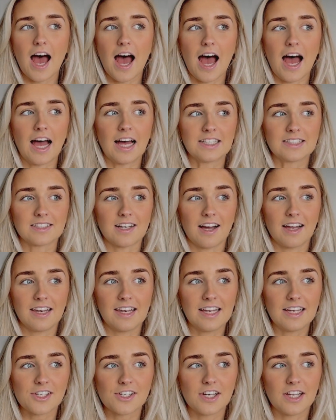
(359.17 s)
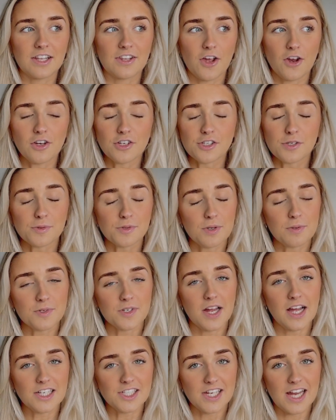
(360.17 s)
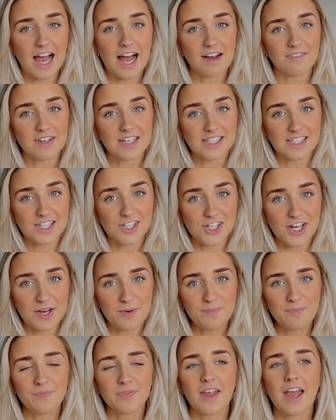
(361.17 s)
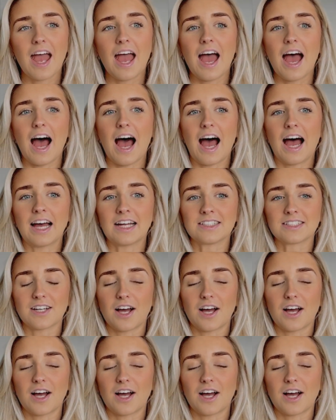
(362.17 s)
And the only subscription I actually have is the gym. And